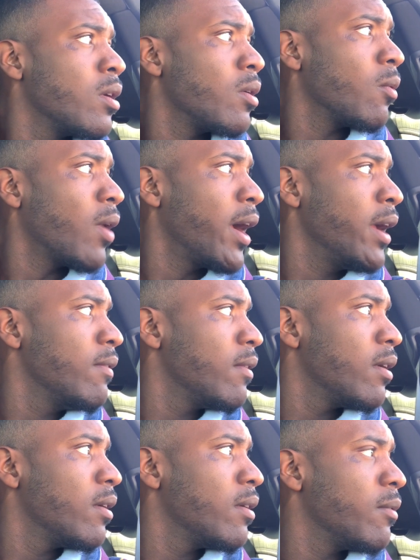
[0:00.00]
right?
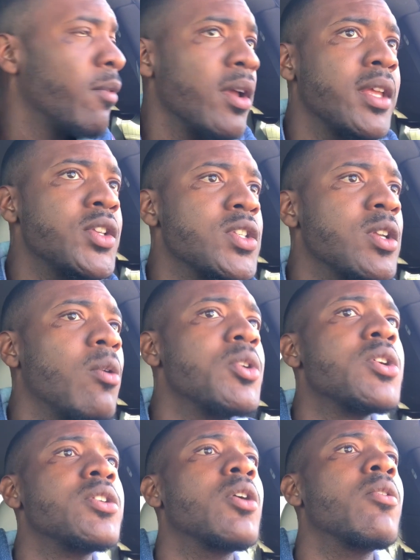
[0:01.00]
Really just know what
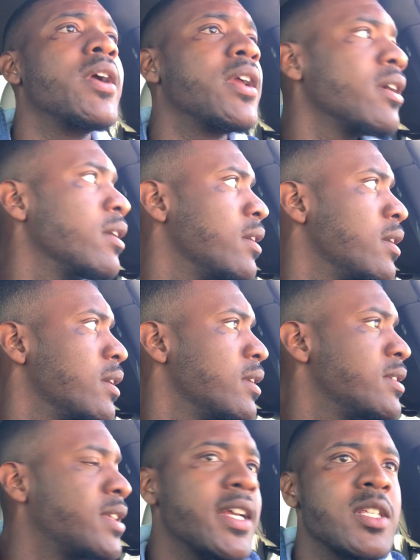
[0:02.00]
you're doing
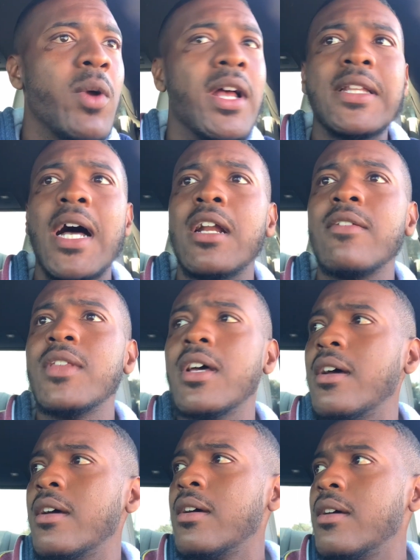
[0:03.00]
takes away a lot of
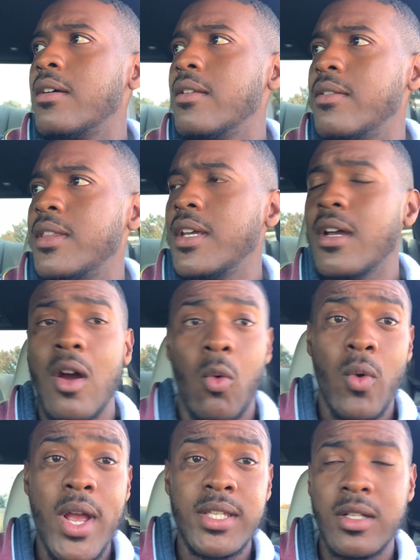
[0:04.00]
the
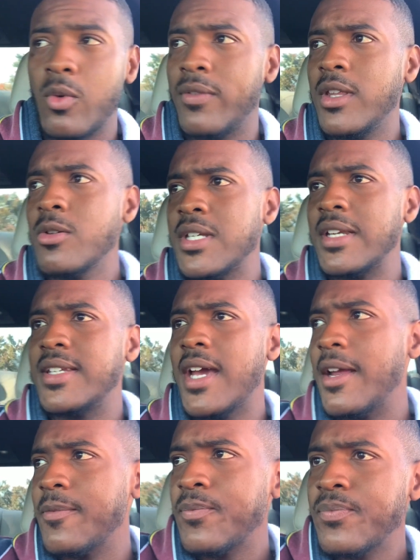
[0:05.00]
risk with using
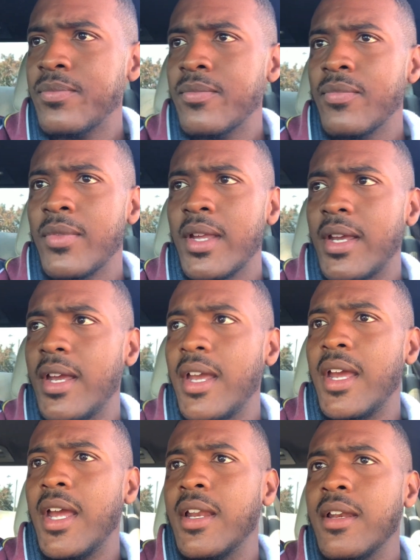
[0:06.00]
debt.
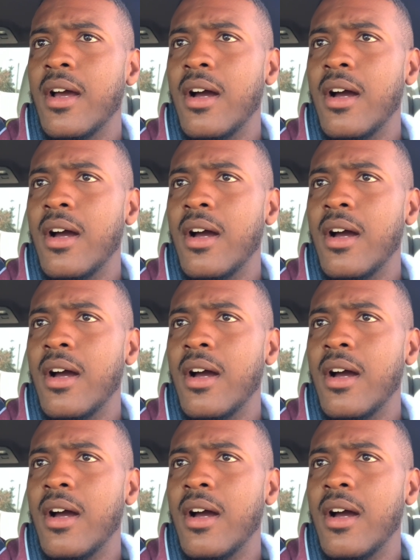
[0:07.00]
And